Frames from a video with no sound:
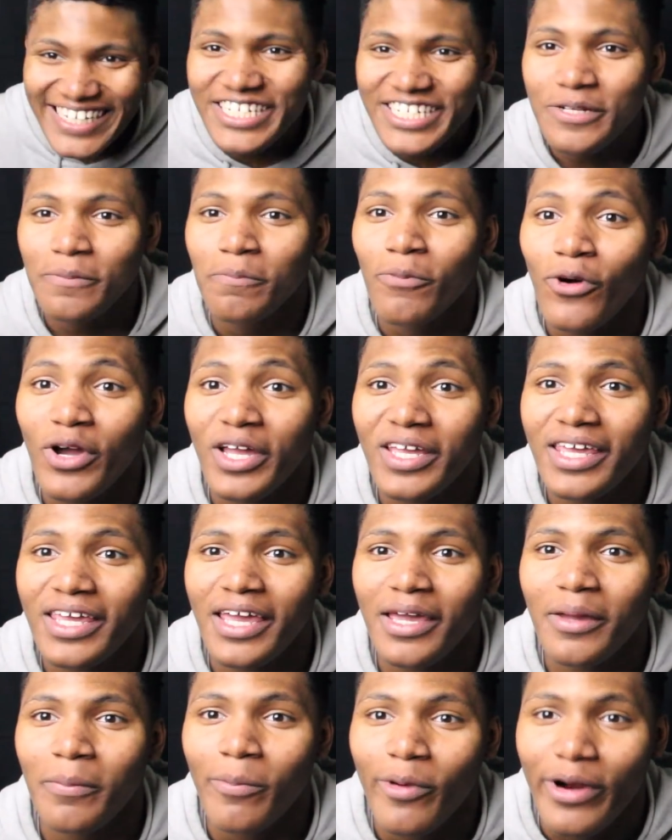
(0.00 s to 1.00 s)
It's your boy
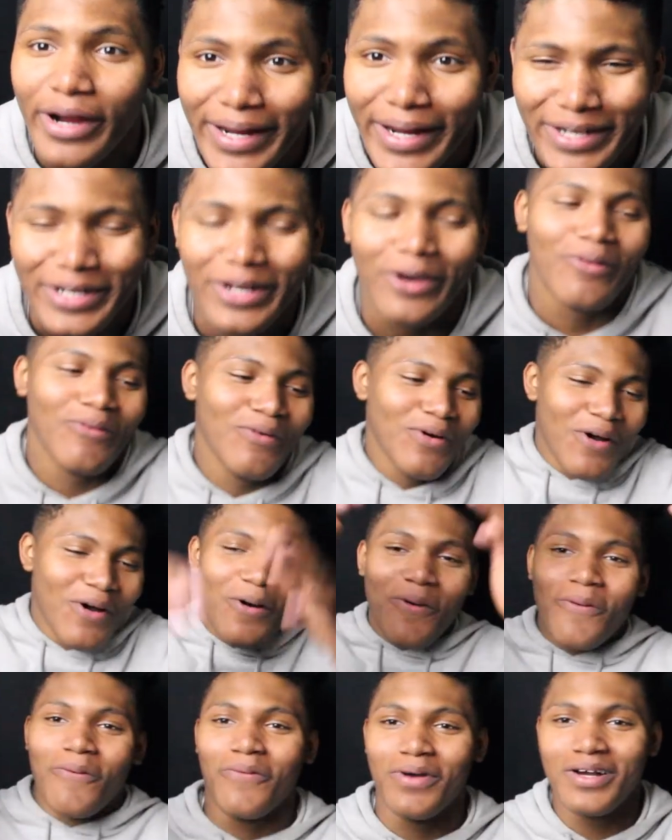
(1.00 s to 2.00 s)
Kvngbrando.
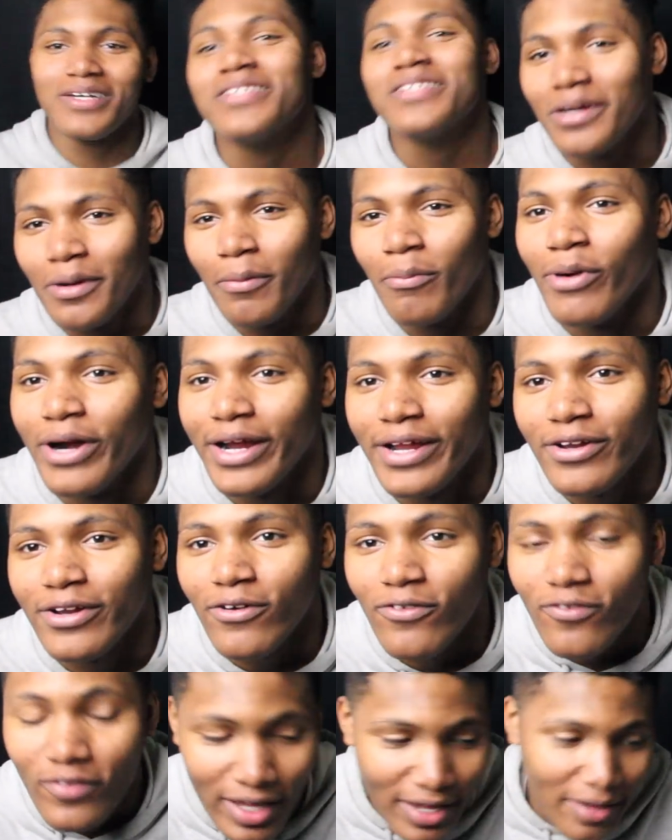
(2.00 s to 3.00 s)
What's up,
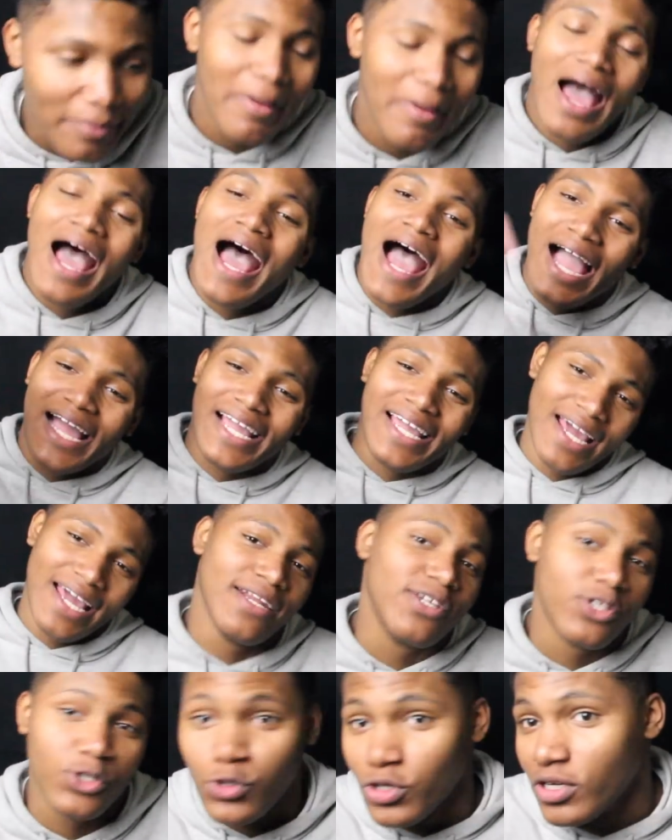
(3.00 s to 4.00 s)
Brando fam? I
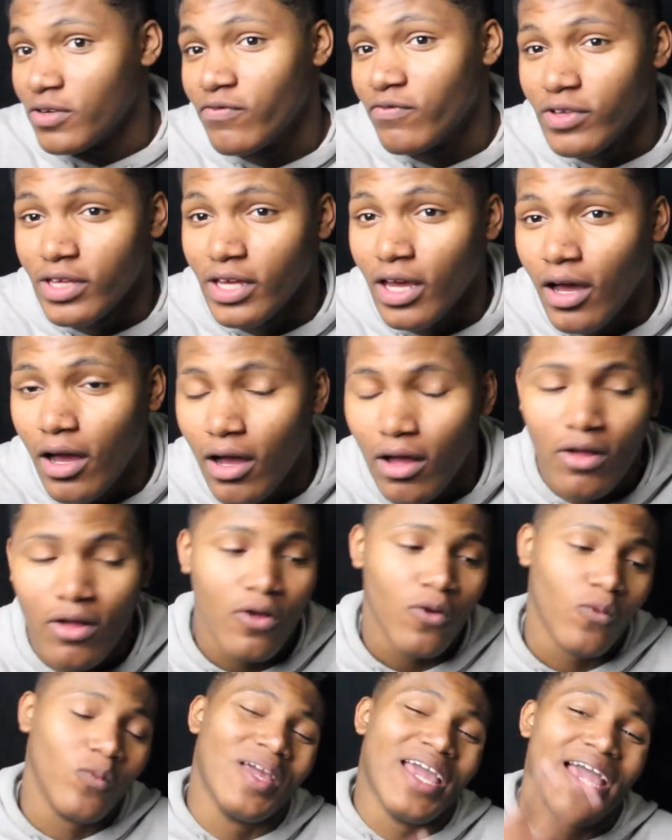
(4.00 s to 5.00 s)
got a treat for y'all.
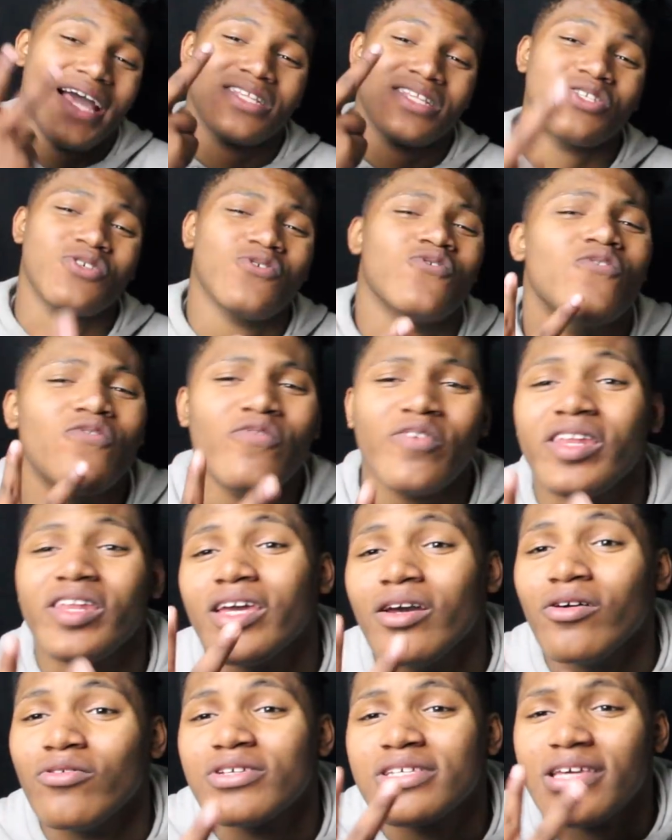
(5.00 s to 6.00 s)
We got two
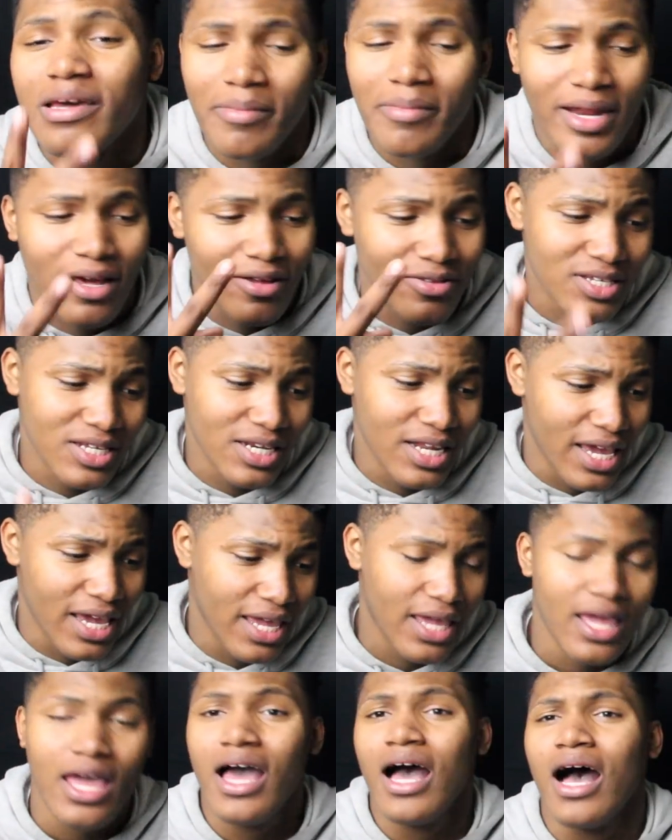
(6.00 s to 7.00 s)
videos coming out
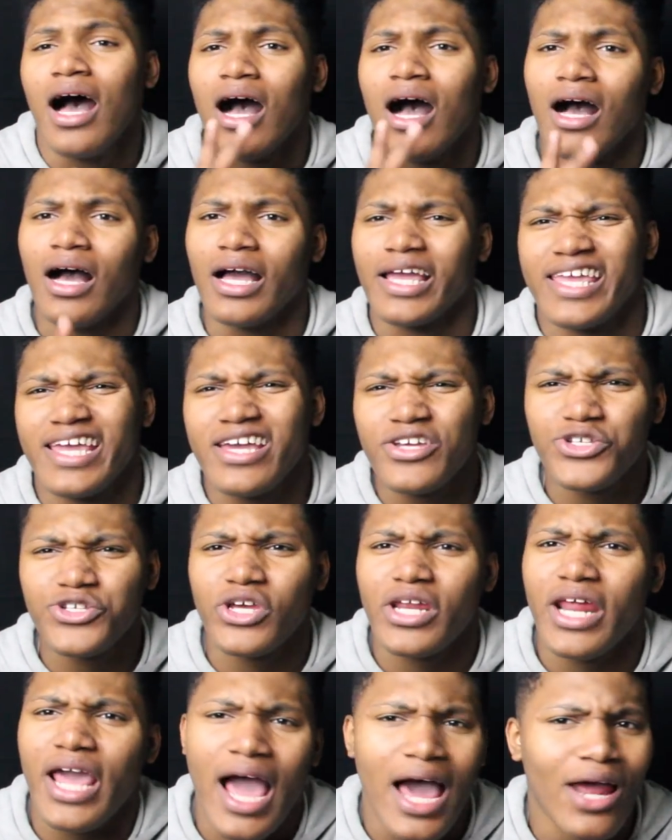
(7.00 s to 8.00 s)
today.
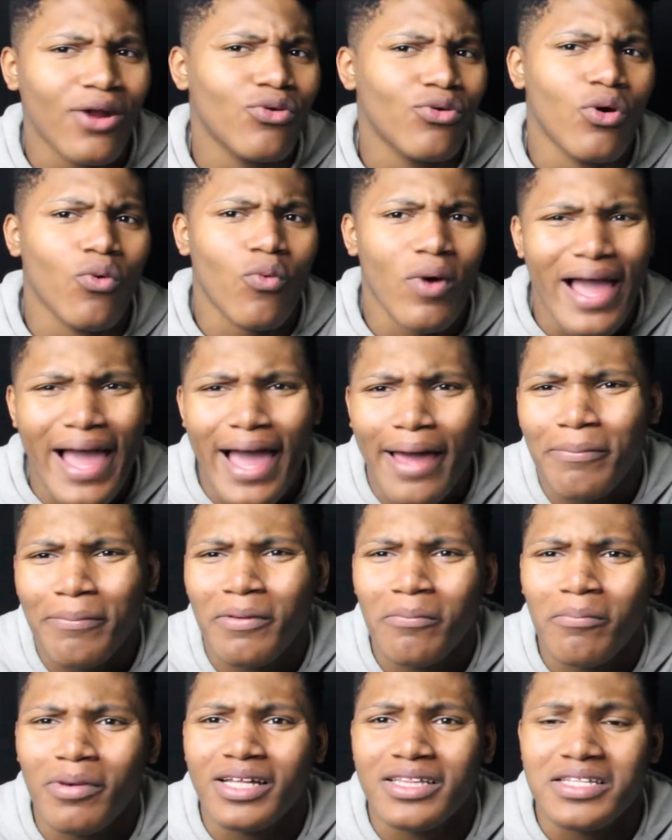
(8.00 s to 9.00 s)
Yesterday, I don't know what
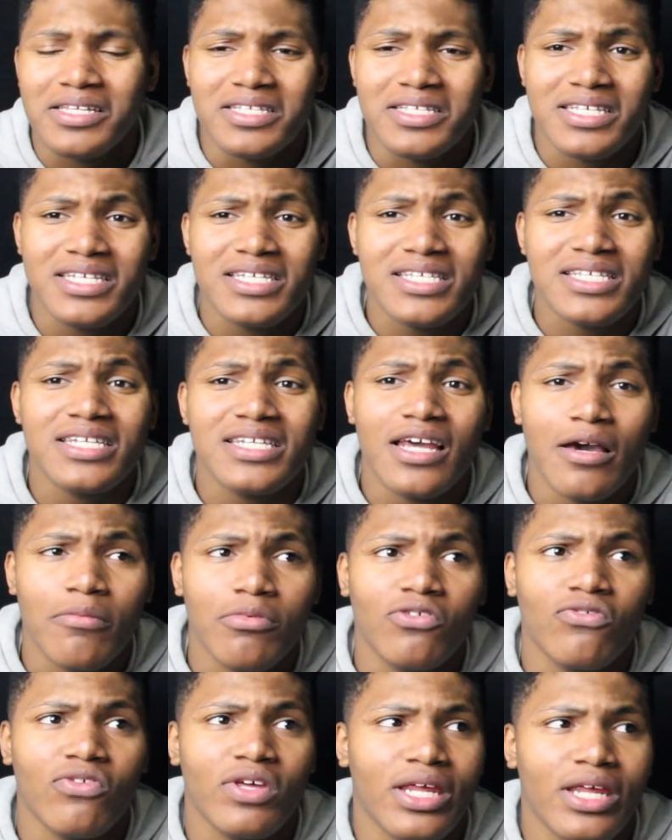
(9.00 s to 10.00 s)
happened, but the
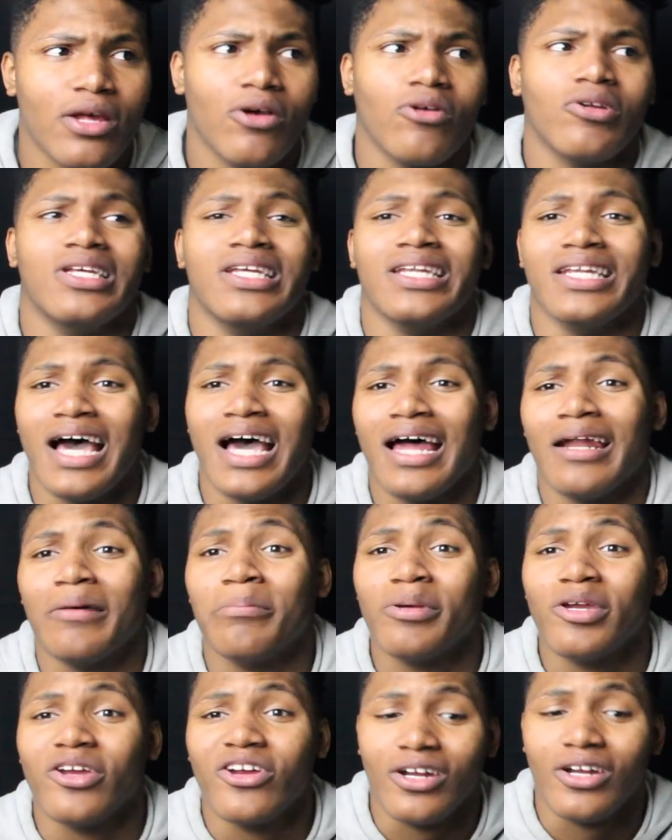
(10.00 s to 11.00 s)
CZW video did not
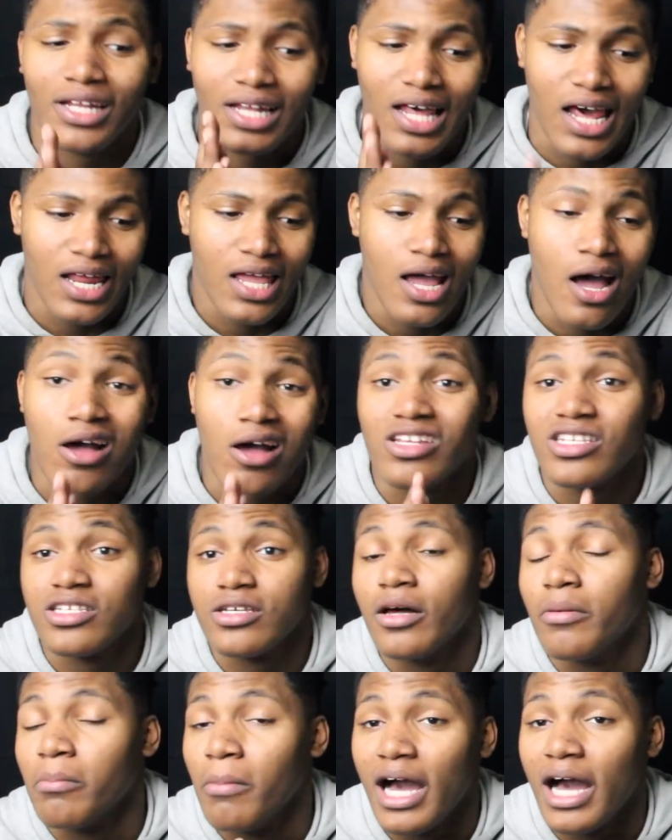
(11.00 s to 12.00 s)
appear in a lot of y'all
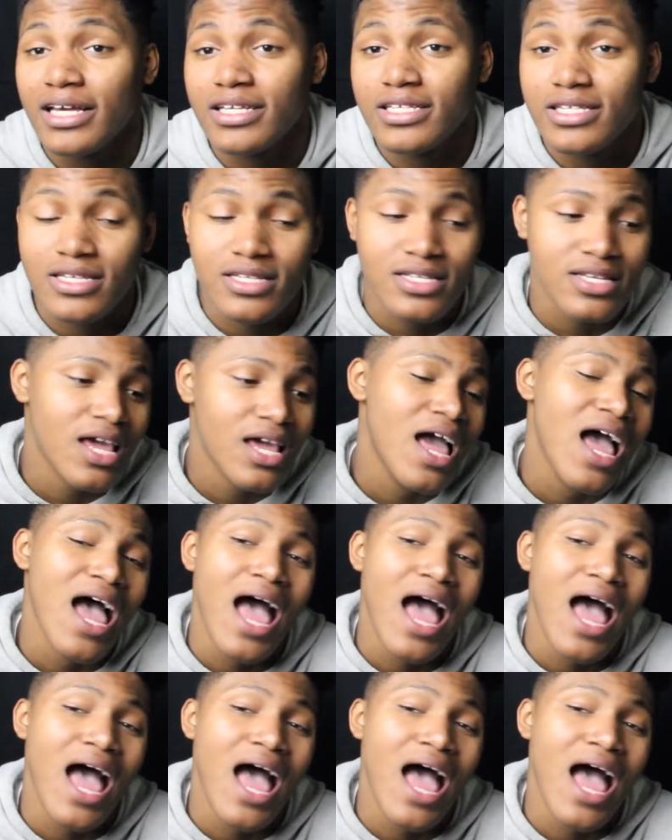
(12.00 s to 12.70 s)
sub boxes.